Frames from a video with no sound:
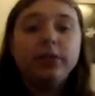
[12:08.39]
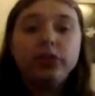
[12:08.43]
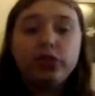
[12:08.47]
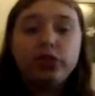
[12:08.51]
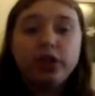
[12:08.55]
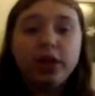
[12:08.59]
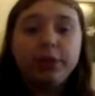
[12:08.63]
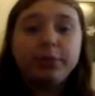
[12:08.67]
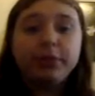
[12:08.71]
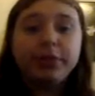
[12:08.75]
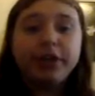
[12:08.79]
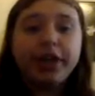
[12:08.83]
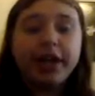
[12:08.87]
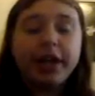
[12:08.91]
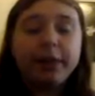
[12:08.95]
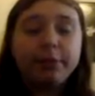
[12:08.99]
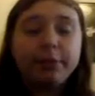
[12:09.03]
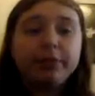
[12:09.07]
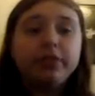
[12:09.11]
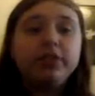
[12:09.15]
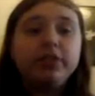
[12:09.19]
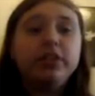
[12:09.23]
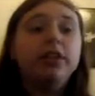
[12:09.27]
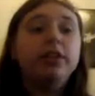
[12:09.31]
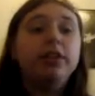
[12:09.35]
James
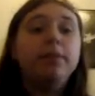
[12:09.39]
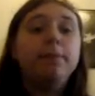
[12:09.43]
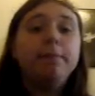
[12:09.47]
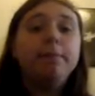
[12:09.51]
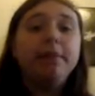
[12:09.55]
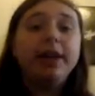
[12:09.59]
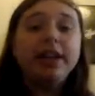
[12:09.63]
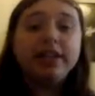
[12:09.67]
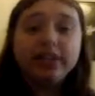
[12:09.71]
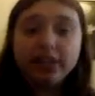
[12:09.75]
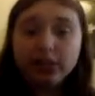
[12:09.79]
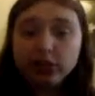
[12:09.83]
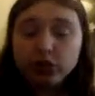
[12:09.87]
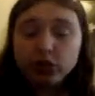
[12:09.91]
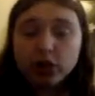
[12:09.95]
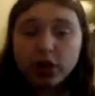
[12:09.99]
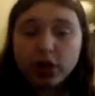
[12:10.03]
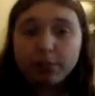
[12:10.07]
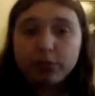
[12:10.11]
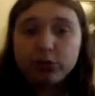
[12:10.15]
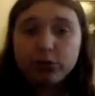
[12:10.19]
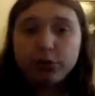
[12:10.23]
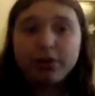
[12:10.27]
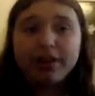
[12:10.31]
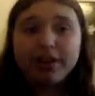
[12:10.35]
Cameron did an amazing
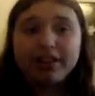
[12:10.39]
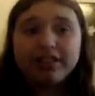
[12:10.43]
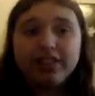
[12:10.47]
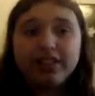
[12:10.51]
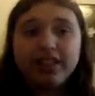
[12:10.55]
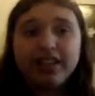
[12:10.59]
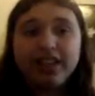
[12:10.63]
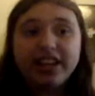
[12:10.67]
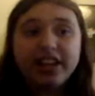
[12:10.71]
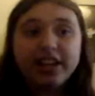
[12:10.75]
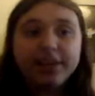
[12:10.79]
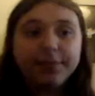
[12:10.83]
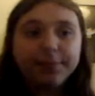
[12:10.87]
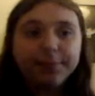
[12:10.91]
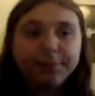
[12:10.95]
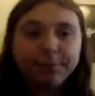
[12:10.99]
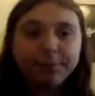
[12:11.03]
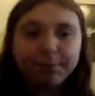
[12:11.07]
job directing it.